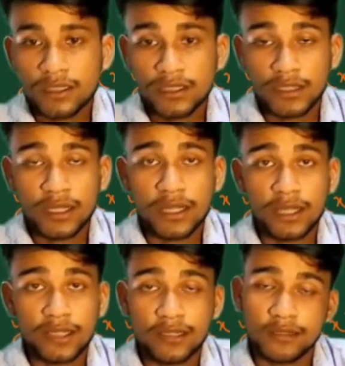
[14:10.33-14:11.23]

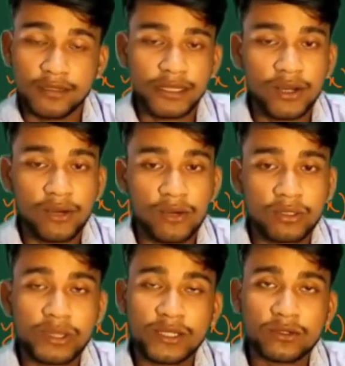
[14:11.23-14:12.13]
Now
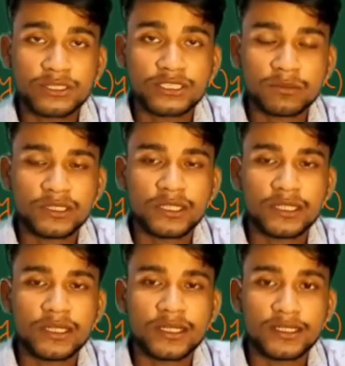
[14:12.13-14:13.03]
you can question me
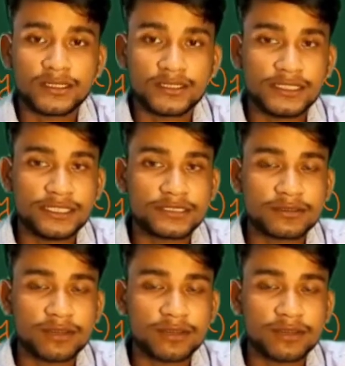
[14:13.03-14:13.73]
that this